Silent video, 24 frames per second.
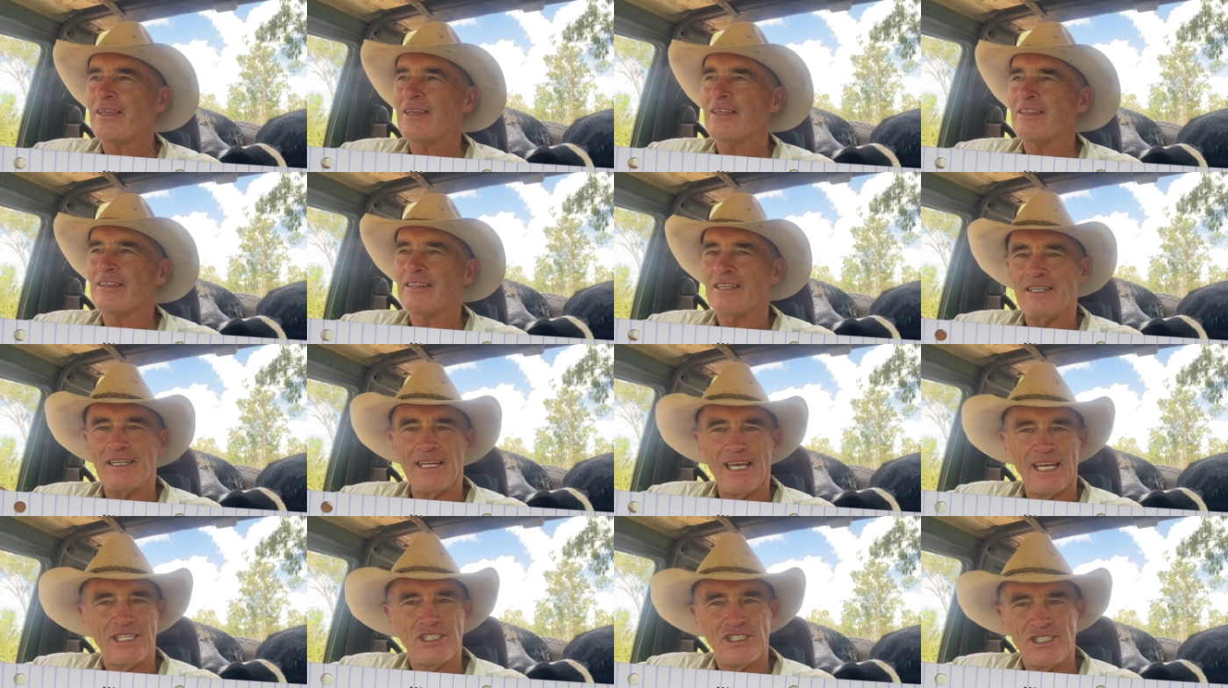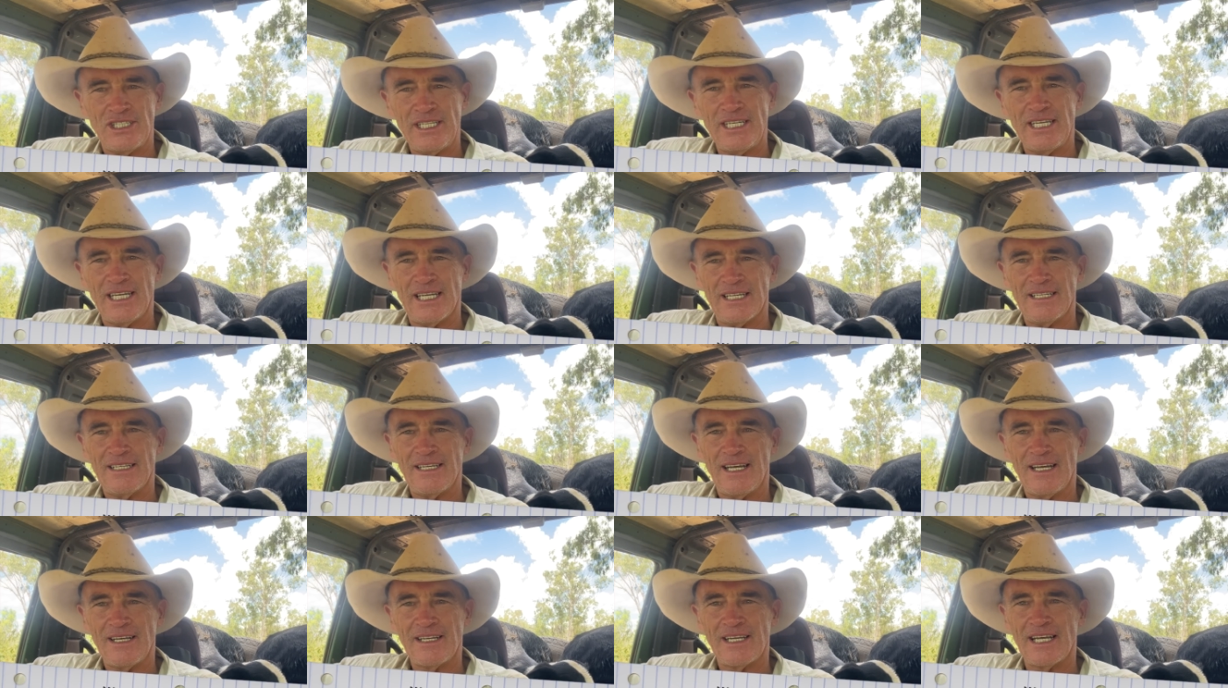the next year
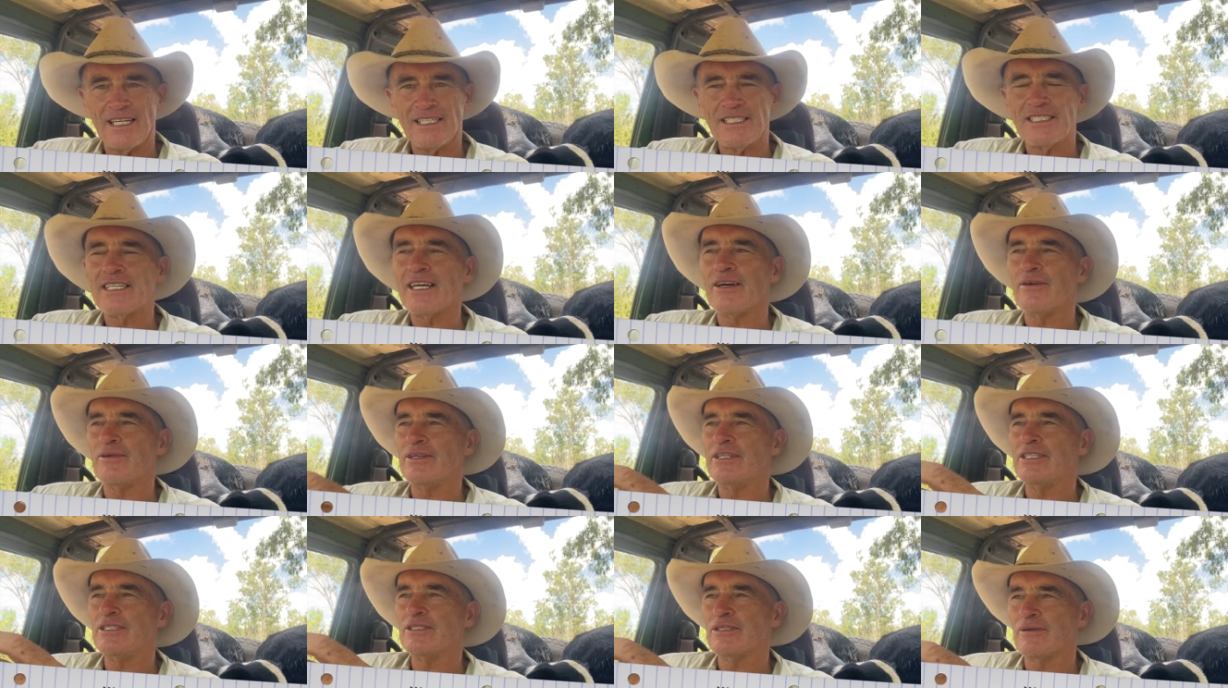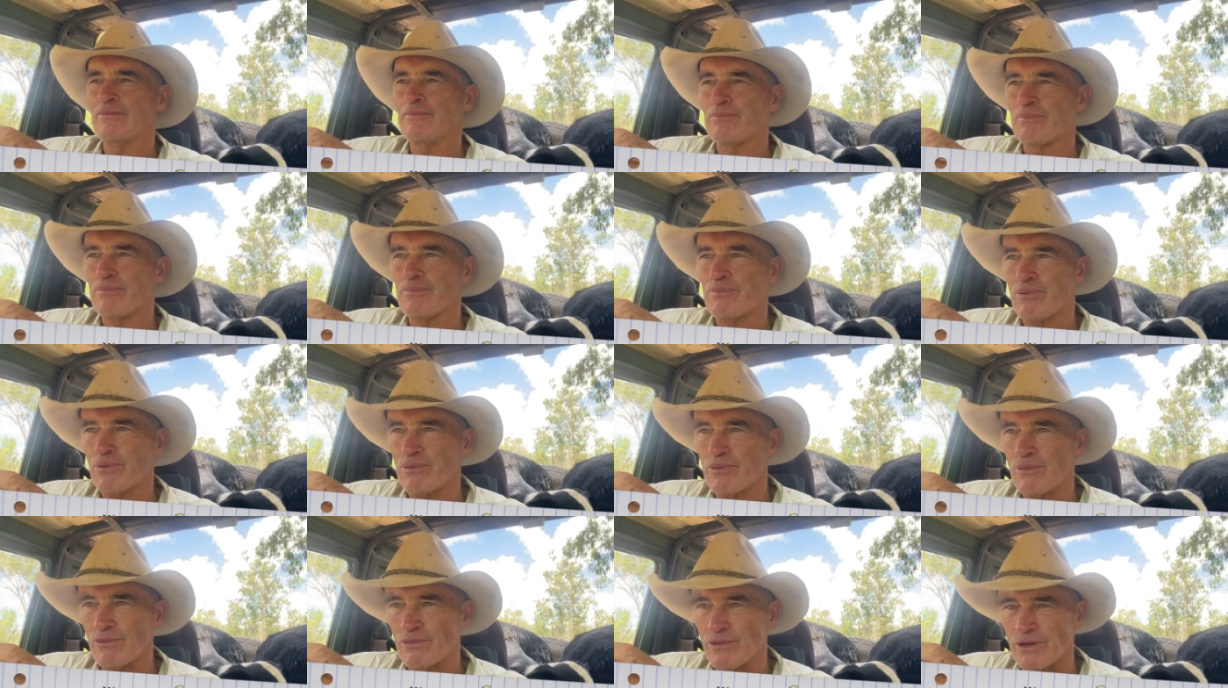okay so it is a
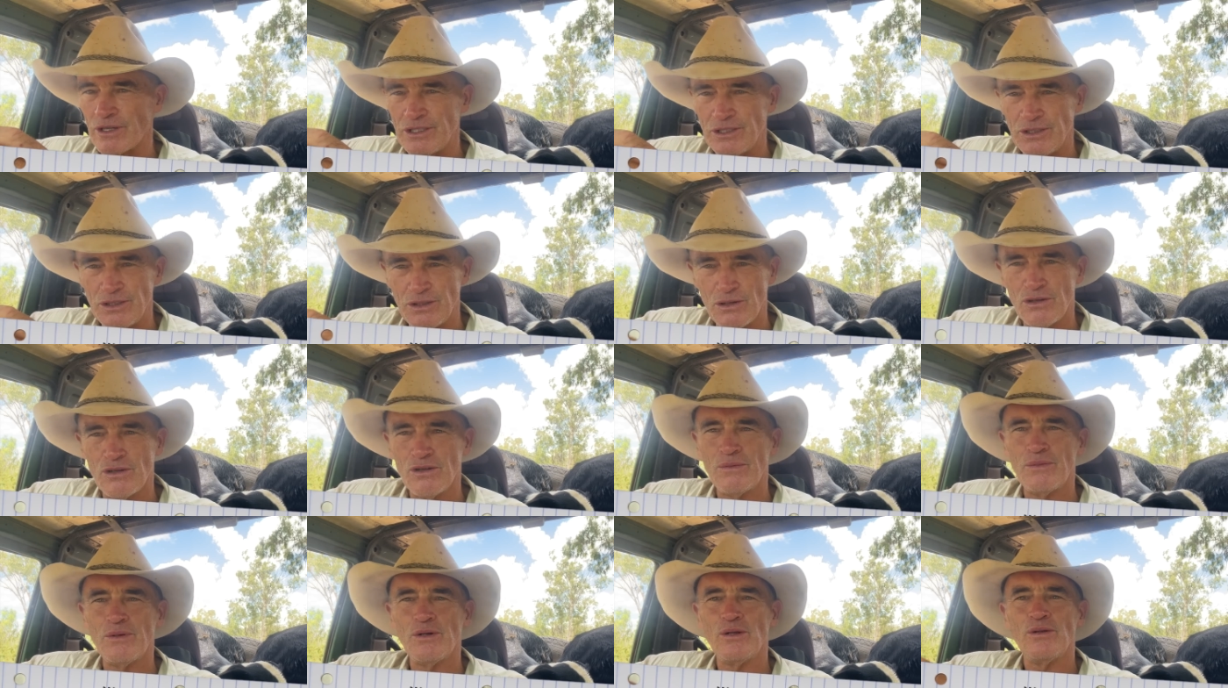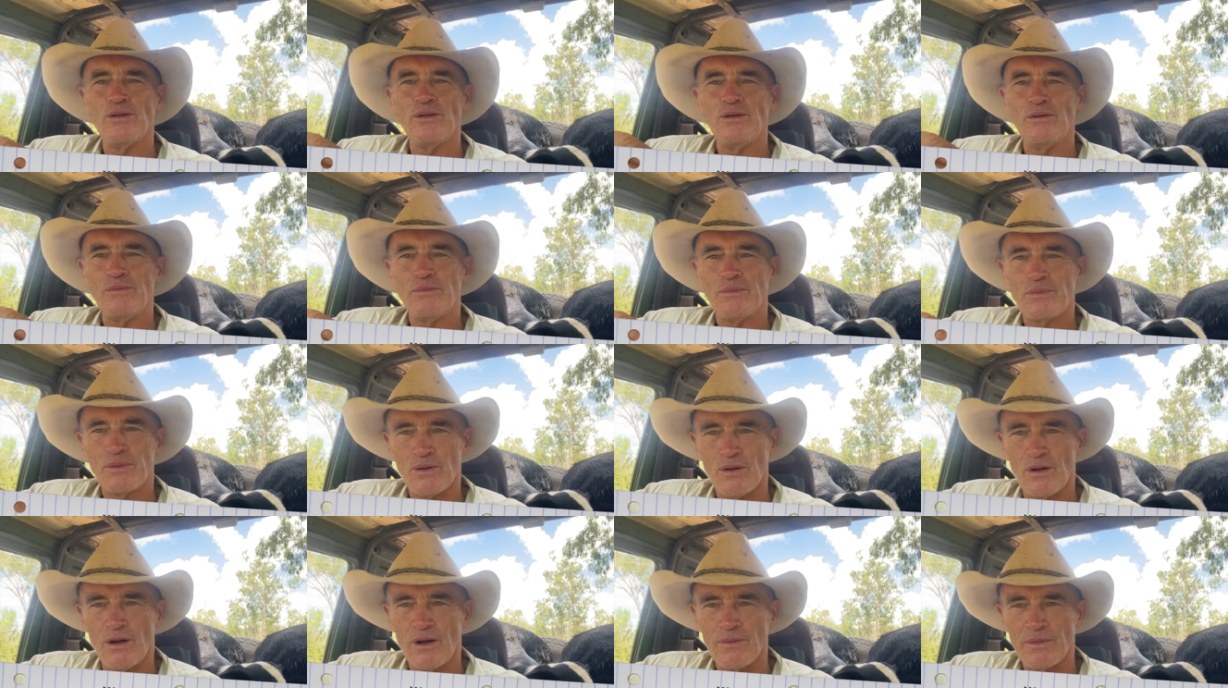renewable
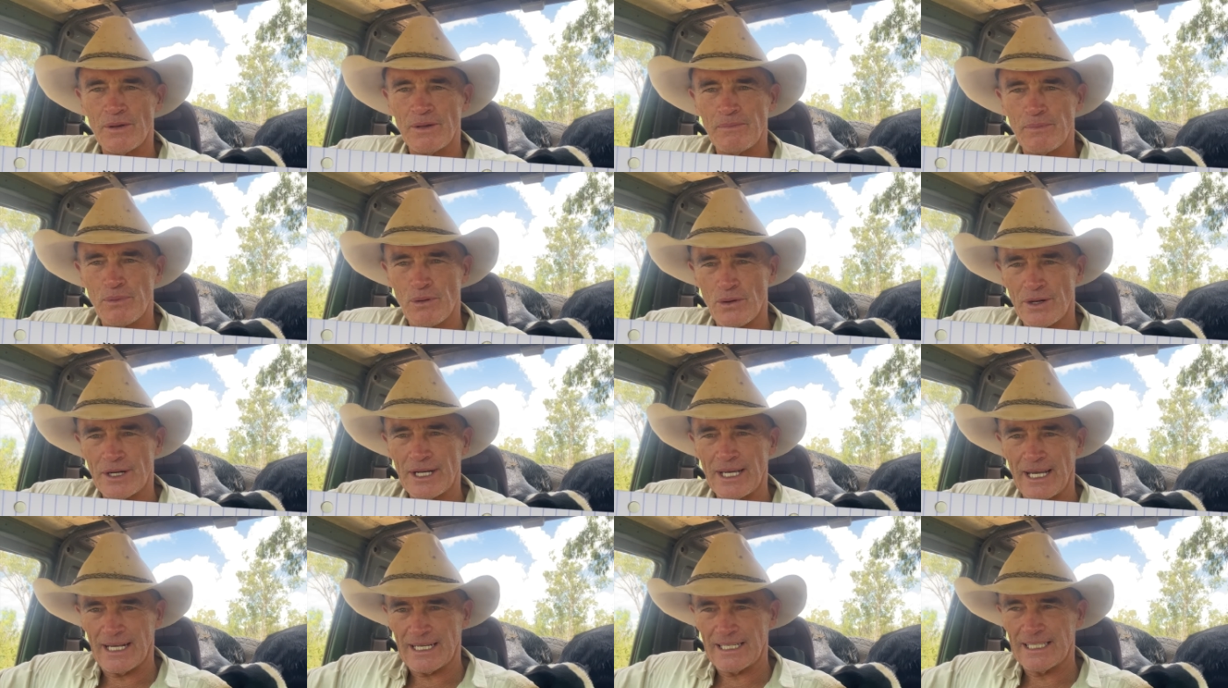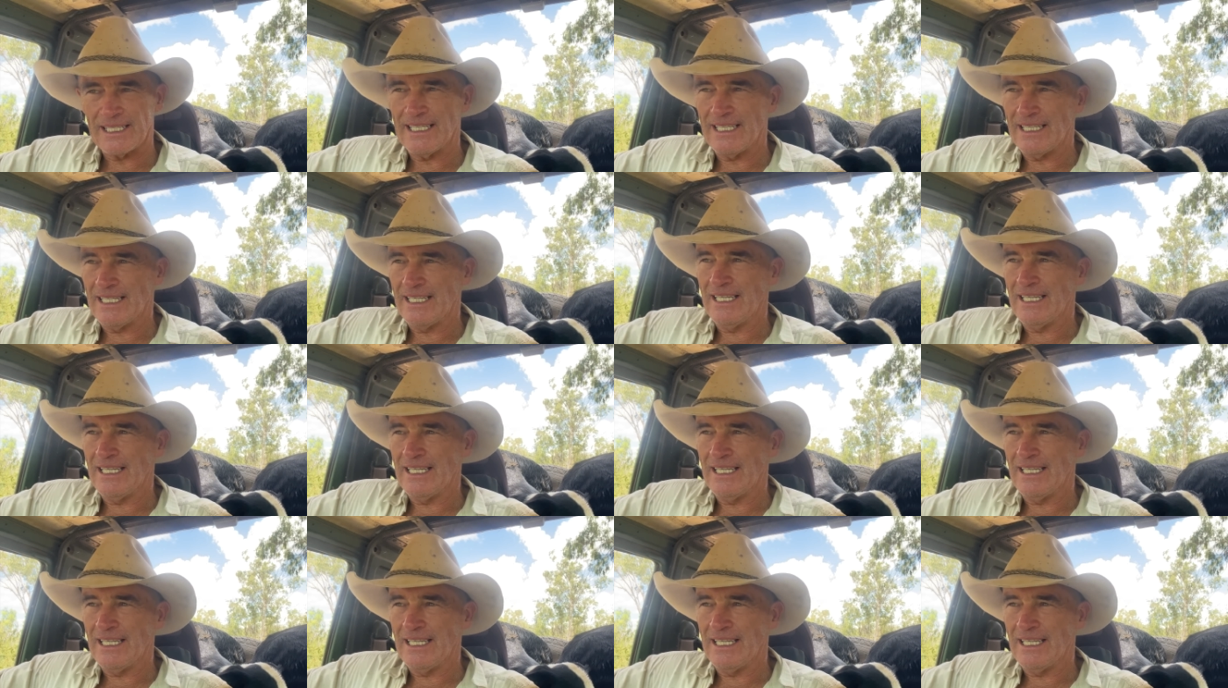primary product